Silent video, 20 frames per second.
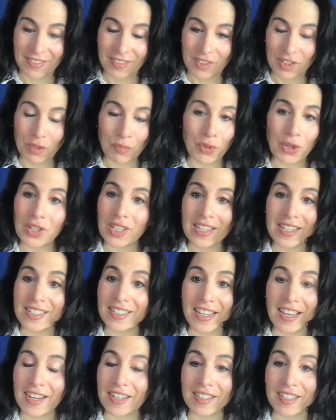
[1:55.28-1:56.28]
Your bullying
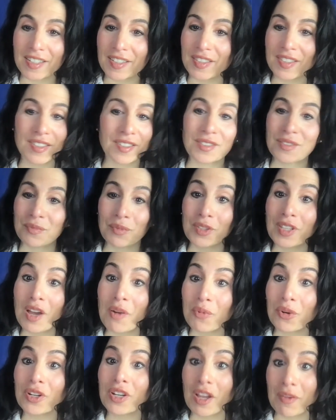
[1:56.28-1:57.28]
tactics will not
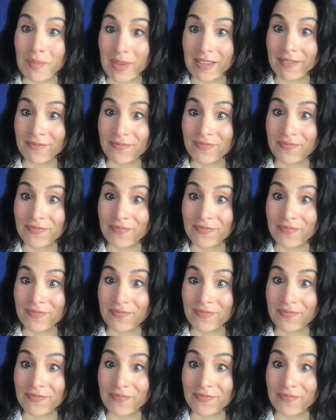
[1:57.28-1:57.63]
work on me.